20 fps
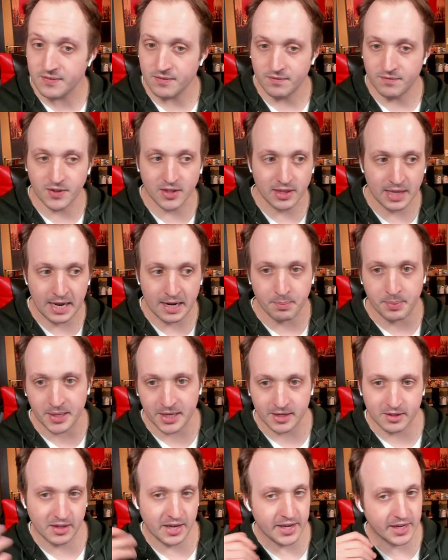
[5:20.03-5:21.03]
Vinland
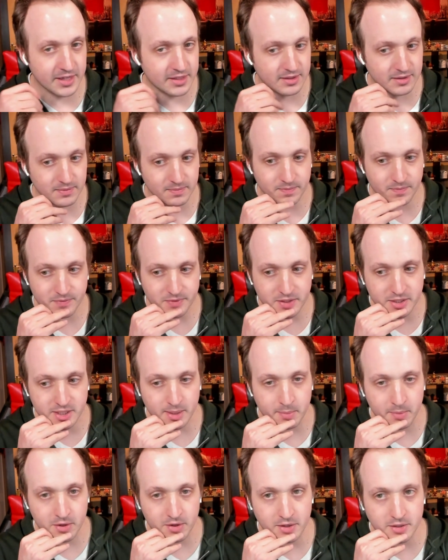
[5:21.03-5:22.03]
being like
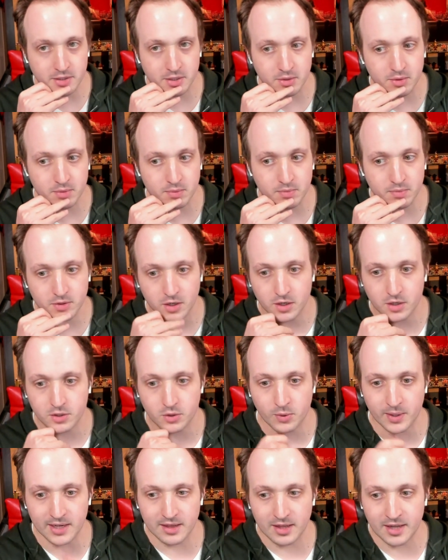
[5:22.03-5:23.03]
similar to
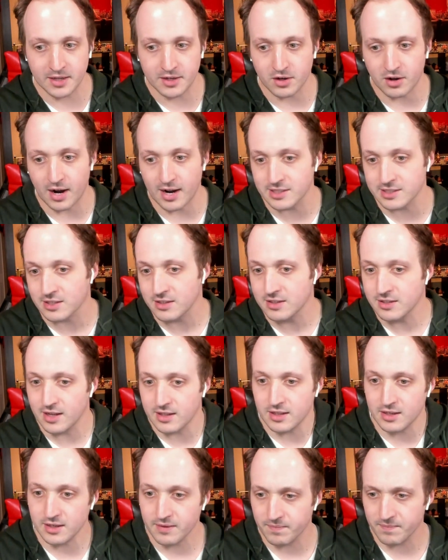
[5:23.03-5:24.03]
Greenland or Iceland, I
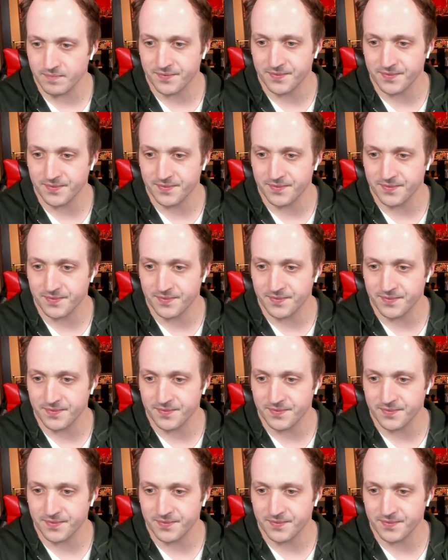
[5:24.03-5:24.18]
think.